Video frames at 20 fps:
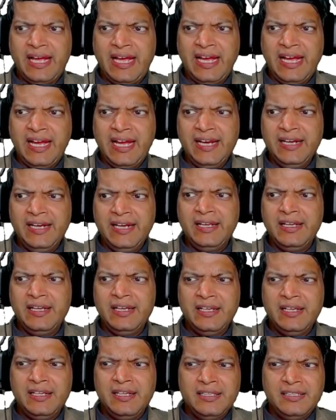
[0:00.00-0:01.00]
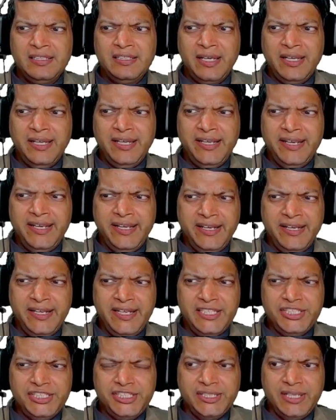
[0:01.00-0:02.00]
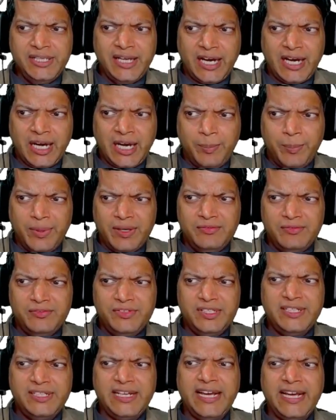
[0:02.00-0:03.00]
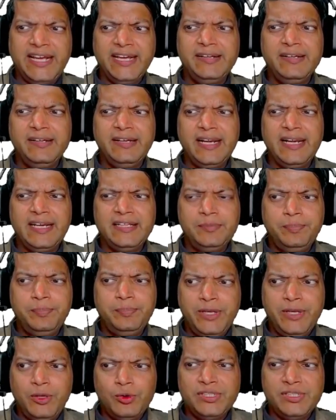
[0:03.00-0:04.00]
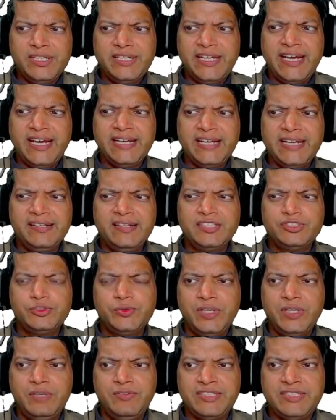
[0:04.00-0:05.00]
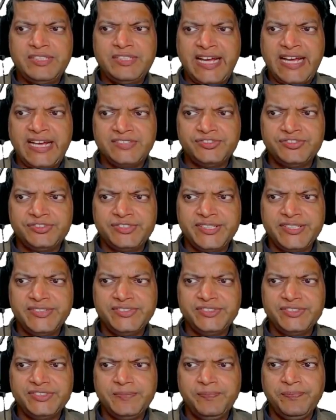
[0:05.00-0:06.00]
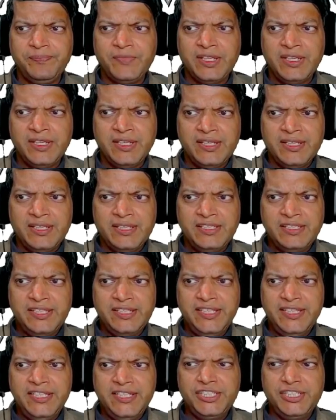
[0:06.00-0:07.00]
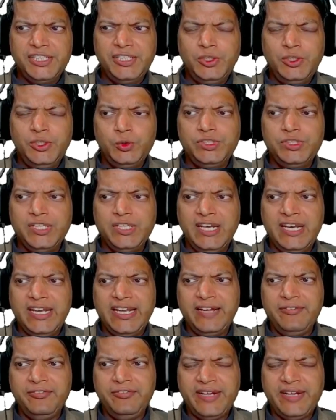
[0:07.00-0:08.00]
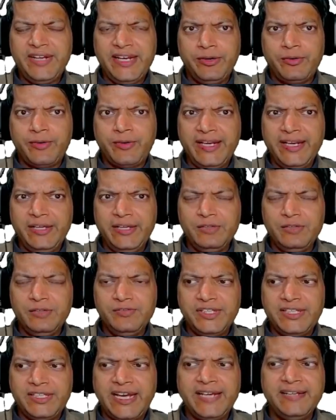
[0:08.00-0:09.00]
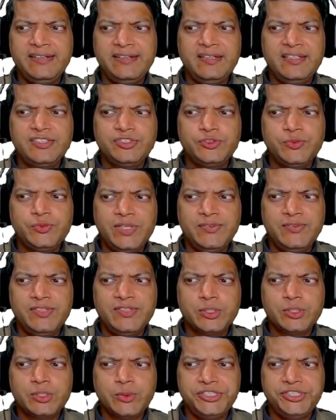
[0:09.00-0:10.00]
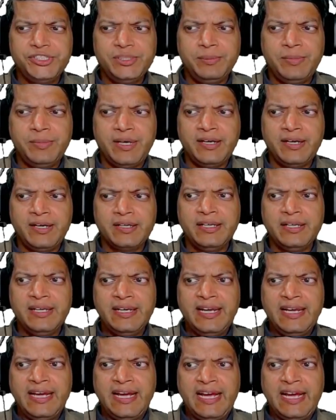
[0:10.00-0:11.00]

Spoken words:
and the region above the diagonal and below the diagonal is filled with asterisks. The region to the left and right of the diagonal is filled with question mark,